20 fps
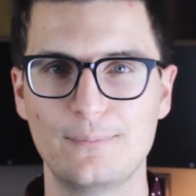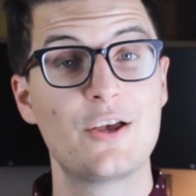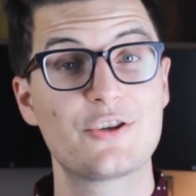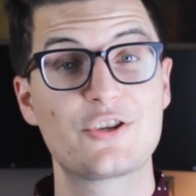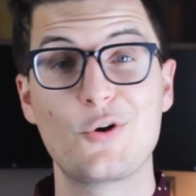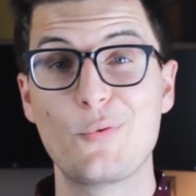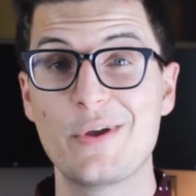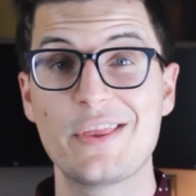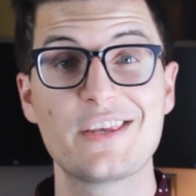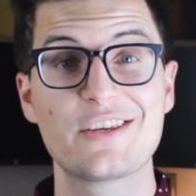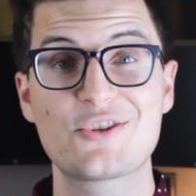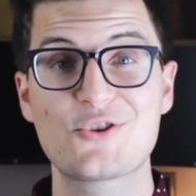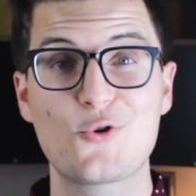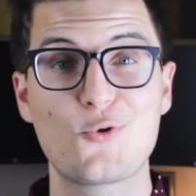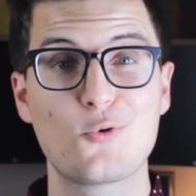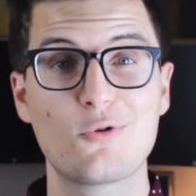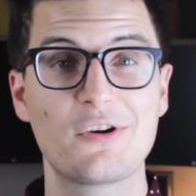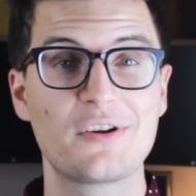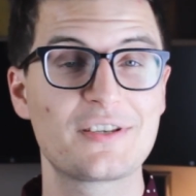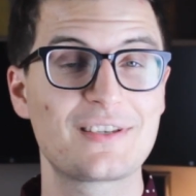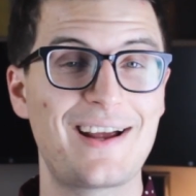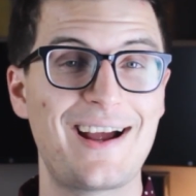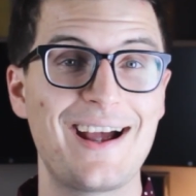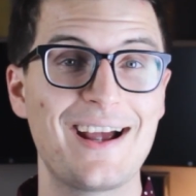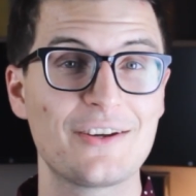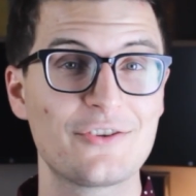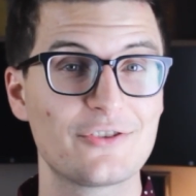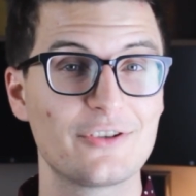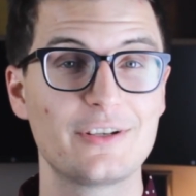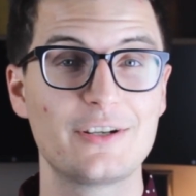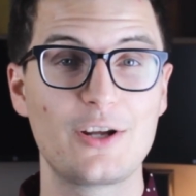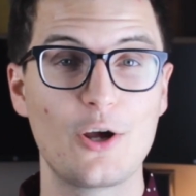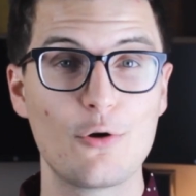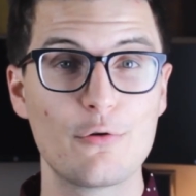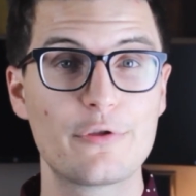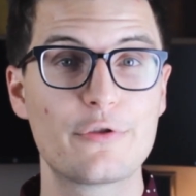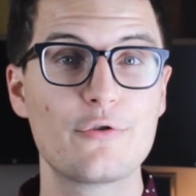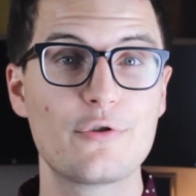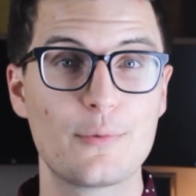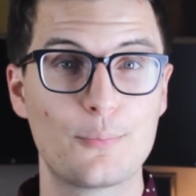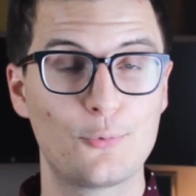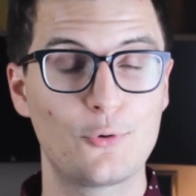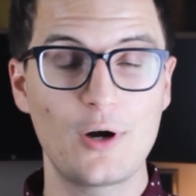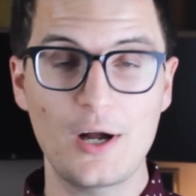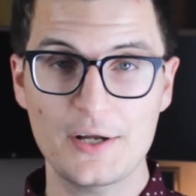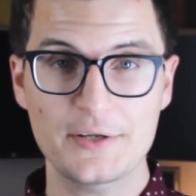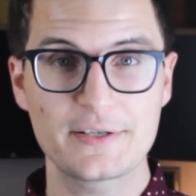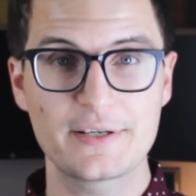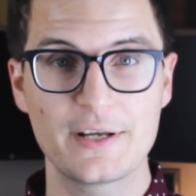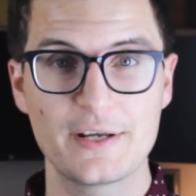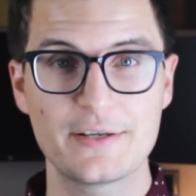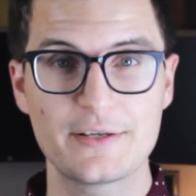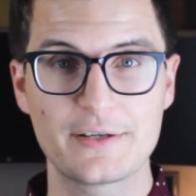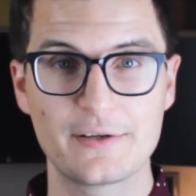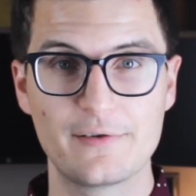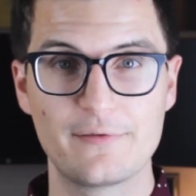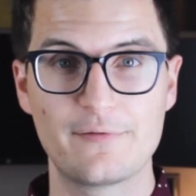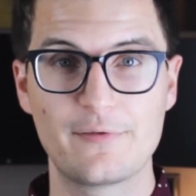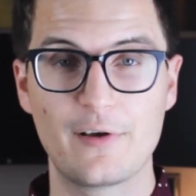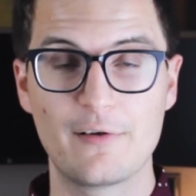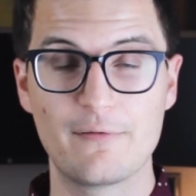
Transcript: So in this course, I actually go through the process of,